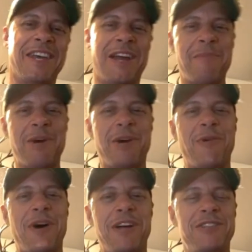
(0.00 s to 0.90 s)
And I'm a
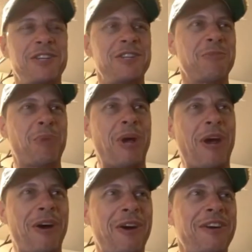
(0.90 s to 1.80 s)
quad, she's a
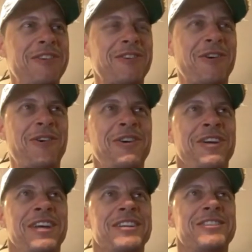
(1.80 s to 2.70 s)
para,
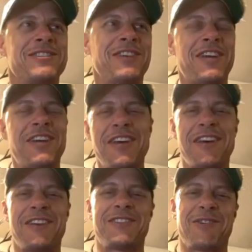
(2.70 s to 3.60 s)
so she's like,
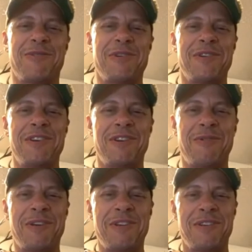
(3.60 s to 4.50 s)
yeah. So we
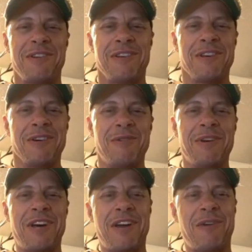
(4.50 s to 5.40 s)

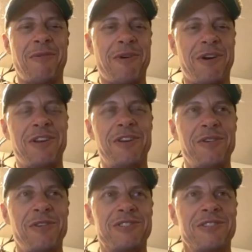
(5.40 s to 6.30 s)
kind of wanted to
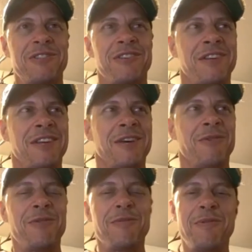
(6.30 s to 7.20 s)
do this.
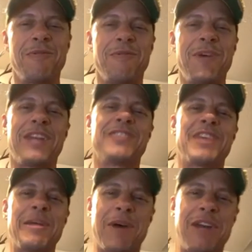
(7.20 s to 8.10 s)
We had the
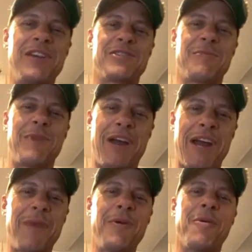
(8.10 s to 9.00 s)
same ideas
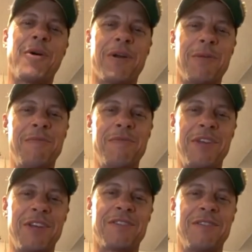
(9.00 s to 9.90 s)
about how we wanted
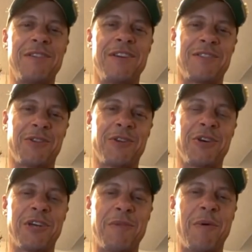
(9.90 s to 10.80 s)
it to
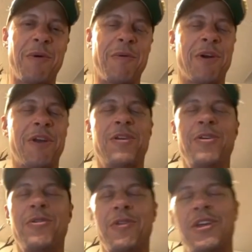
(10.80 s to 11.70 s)
look and what we wanted to
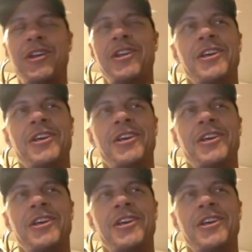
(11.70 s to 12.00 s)
do with it.